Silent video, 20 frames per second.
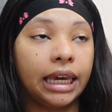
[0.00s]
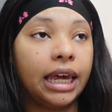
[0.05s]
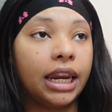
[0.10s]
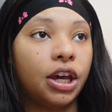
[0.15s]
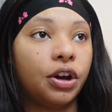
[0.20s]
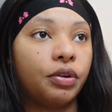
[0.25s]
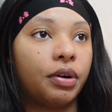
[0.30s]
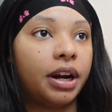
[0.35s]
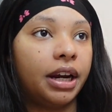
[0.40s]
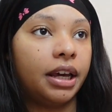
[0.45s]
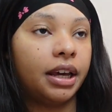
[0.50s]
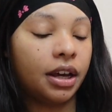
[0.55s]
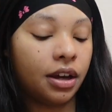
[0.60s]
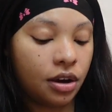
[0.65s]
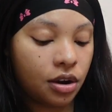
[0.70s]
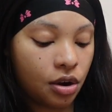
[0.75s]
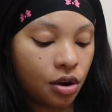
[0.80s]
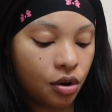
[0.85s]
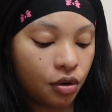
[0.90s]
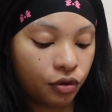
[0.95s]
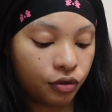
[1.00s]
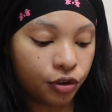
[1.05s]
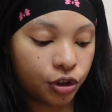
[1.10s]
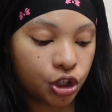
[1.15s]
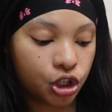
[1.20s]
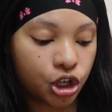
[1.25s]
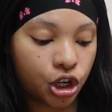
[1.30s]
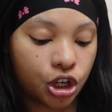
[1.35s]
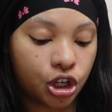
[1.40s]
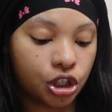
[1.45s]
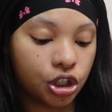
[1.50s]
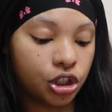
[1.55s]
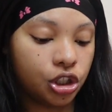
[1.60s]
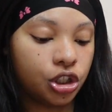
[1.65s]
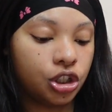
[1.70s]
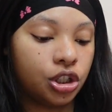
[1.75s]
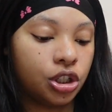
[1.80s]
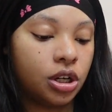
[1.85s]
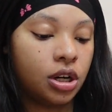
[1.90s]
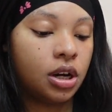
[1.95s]
getting ready for
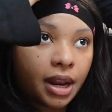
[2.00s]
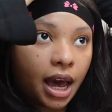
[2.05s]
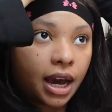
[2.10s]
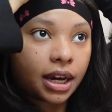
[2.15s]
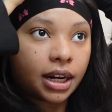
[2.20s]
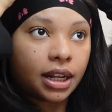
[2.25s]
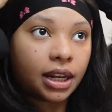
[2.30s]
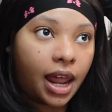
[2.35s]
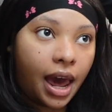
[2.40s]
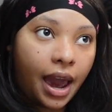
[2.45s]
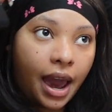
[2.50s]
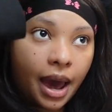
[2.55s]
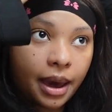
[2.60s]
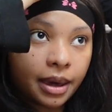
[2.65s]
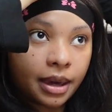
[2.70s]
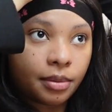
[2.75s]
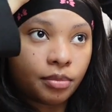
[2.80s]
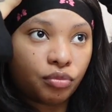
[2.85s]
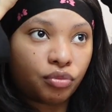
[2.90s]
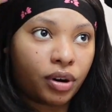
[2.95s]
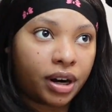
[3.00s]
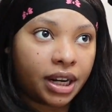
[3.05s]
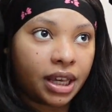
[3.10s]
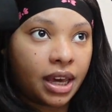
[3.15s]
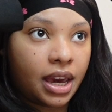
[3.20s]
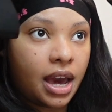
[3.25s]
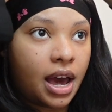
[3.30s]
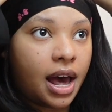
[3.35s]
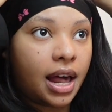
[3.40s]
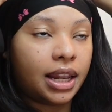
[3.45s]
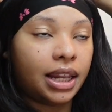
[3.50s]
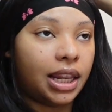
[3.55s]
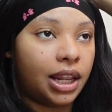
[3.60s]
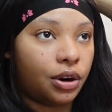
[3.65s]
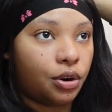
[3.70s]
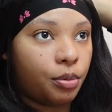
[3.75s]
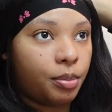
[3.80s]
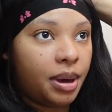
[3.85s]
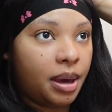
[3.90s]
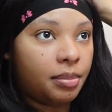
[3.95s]
church. Not gonna lie, I am running a
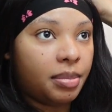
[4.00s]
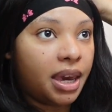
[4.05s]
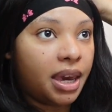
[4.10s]
little bit